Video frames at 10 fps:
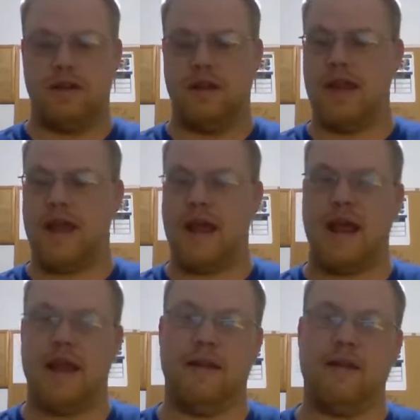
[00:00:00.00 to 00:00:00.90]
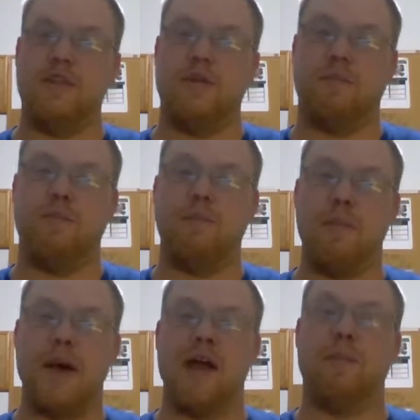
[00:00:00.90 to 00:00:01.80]
and you
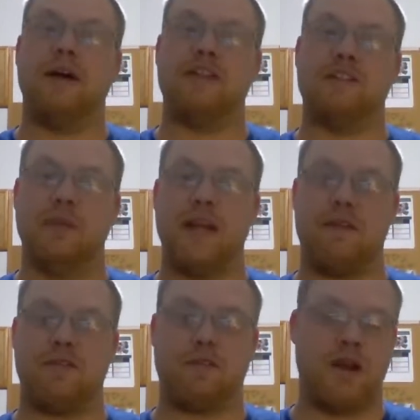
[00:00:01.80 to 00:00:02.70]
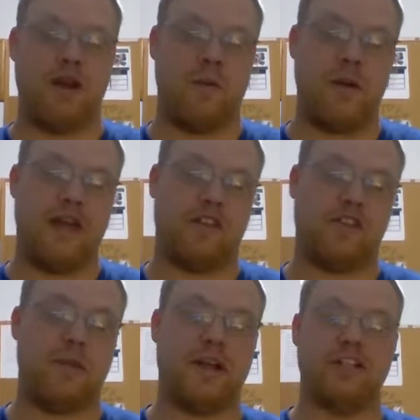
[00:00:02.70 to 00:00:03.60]
might possibly have a runaway,
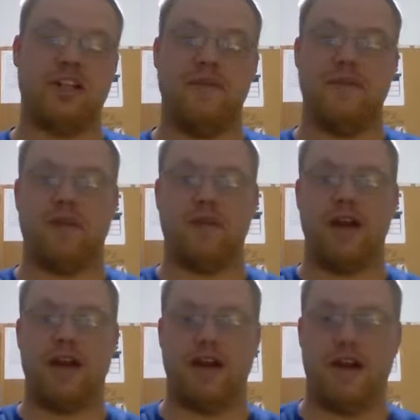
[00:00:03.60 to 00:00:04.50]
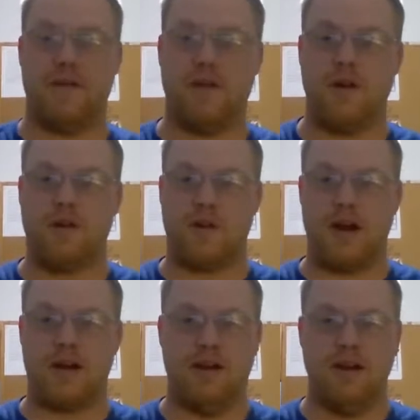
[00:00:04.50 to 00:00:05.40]
especially if you're running at full
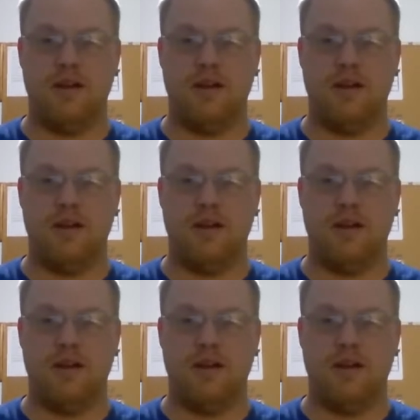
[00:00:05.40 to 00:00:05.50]
throttle